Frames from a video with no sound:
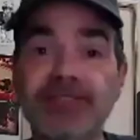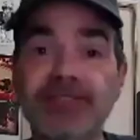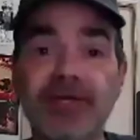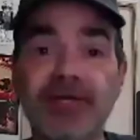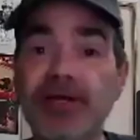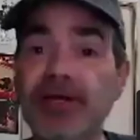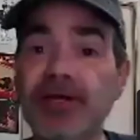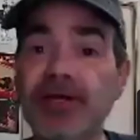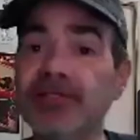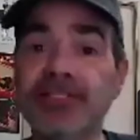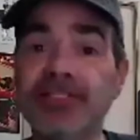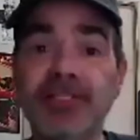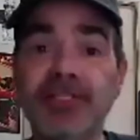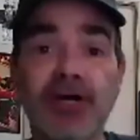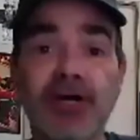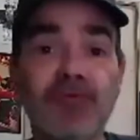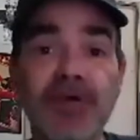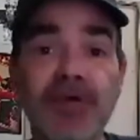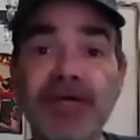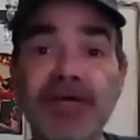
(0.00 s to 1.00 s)
So you can just
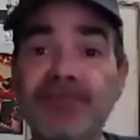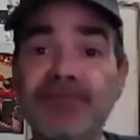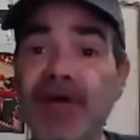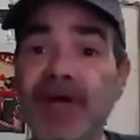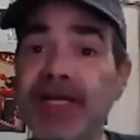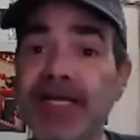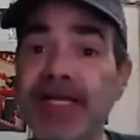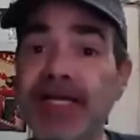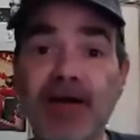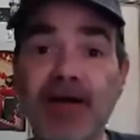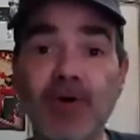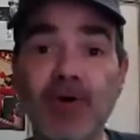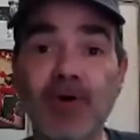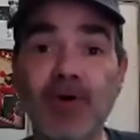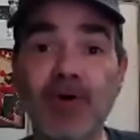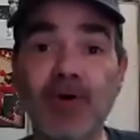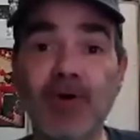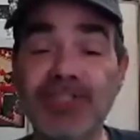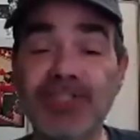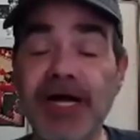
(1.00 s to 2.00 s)
start reading right now. Go
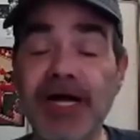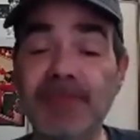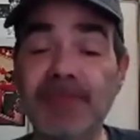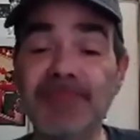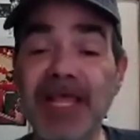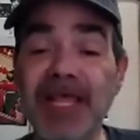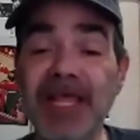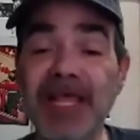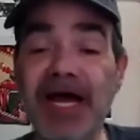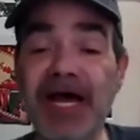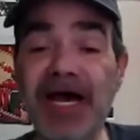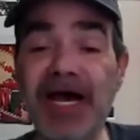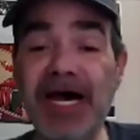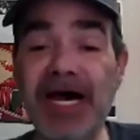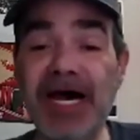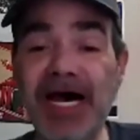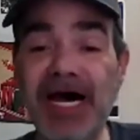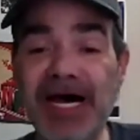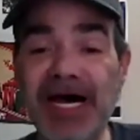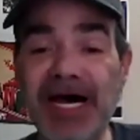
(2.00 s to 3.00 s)
check them out.
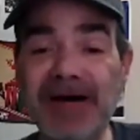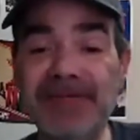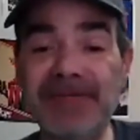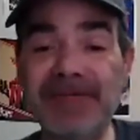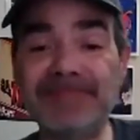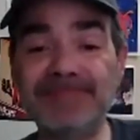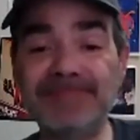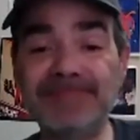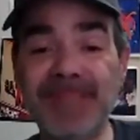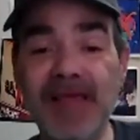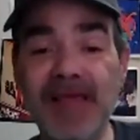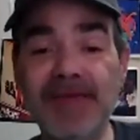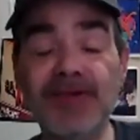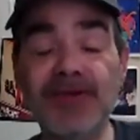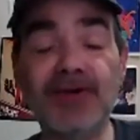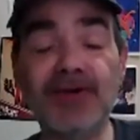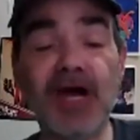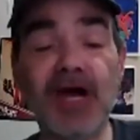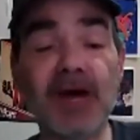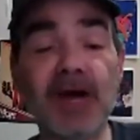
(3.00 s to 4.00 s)

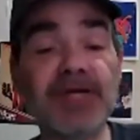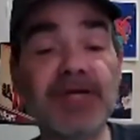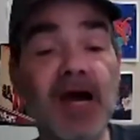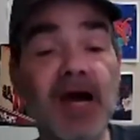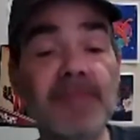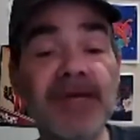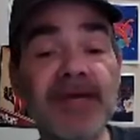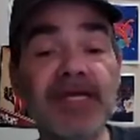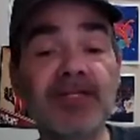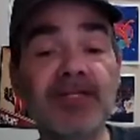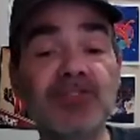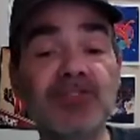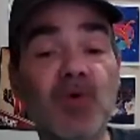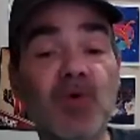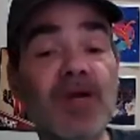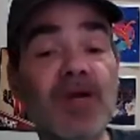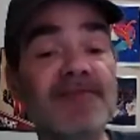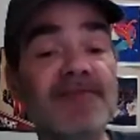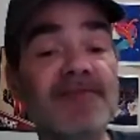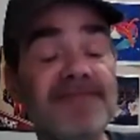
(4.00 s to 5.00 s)
Your upcoming
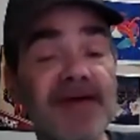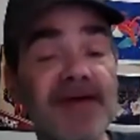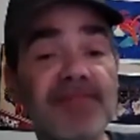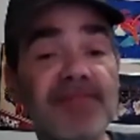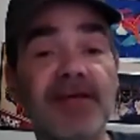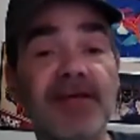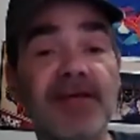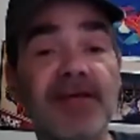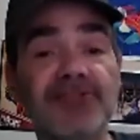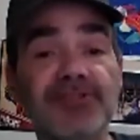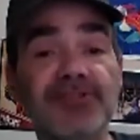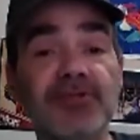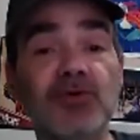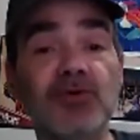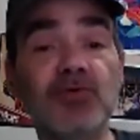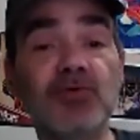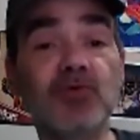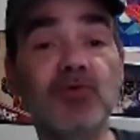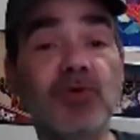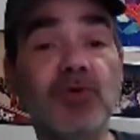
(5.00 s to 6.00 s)
25th
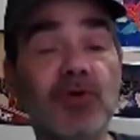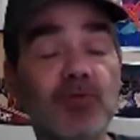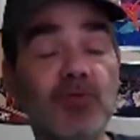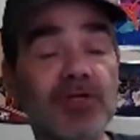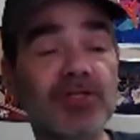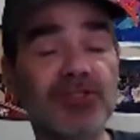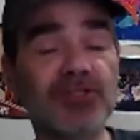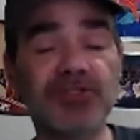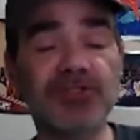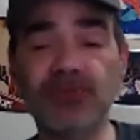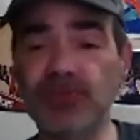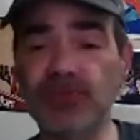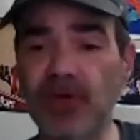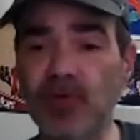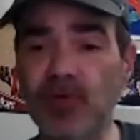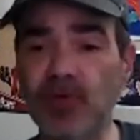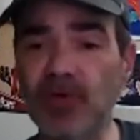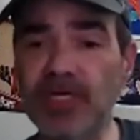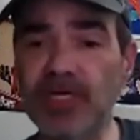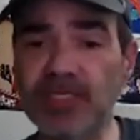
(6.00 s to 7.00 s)
issue, which
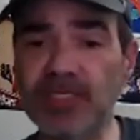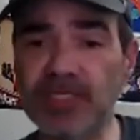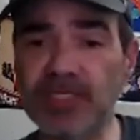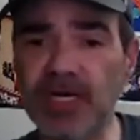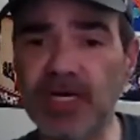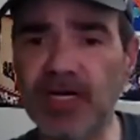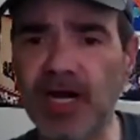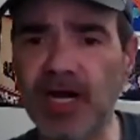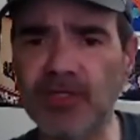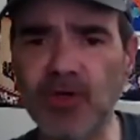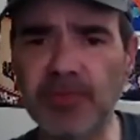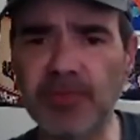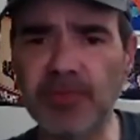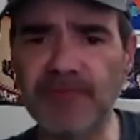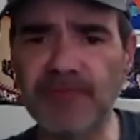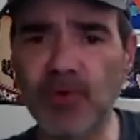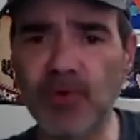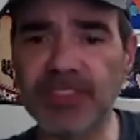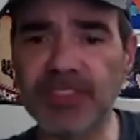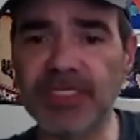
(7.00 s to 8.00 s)
was October
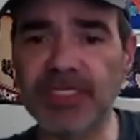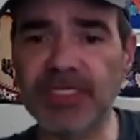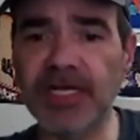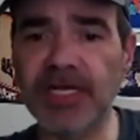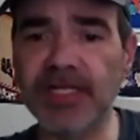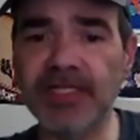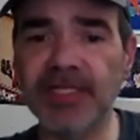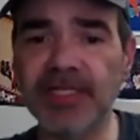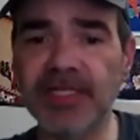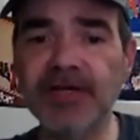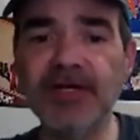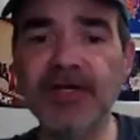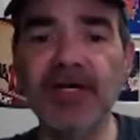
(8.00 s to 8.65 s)
14th,